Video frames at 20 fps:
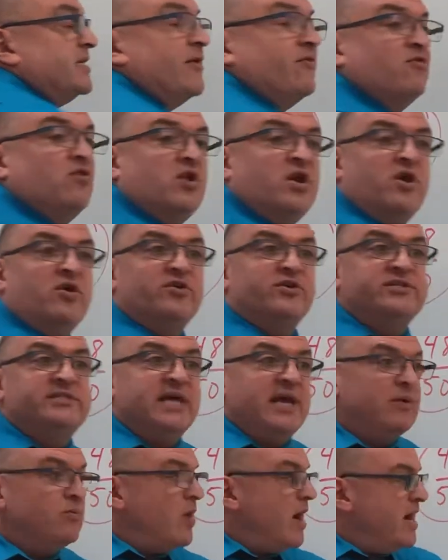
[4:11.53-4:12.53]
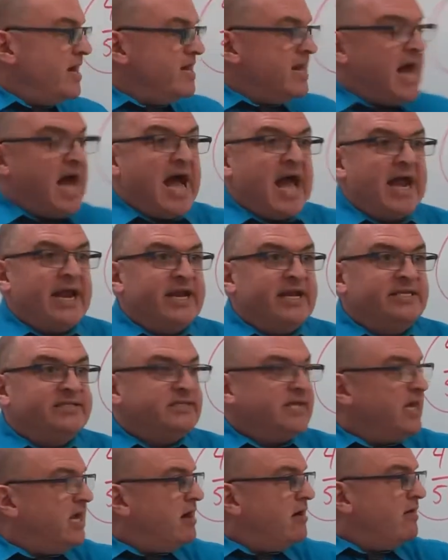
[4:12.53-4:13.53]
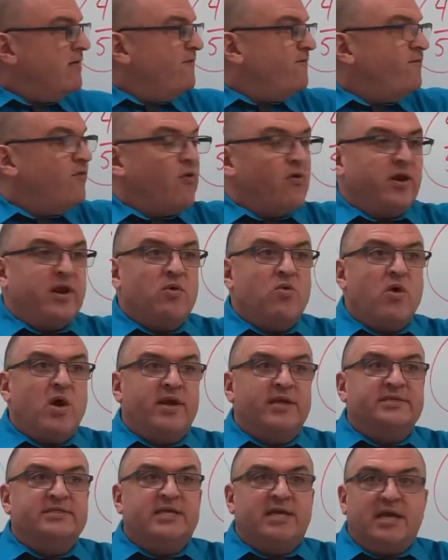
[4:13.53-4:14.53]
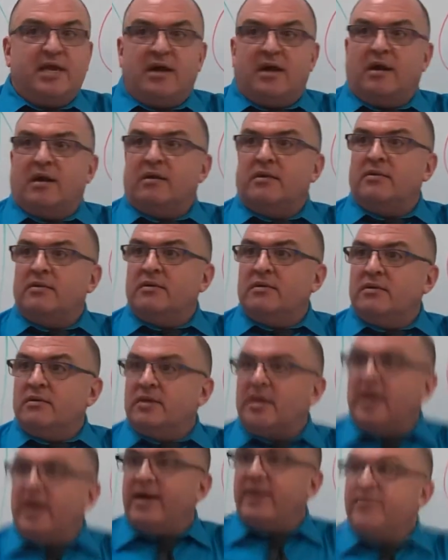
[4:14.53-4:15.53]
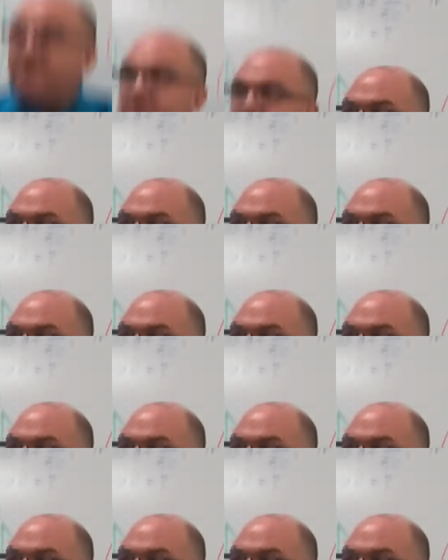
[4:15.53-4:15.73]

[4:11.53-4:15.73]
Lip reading: everyone understand why 9 is here and 41 is here? Okay?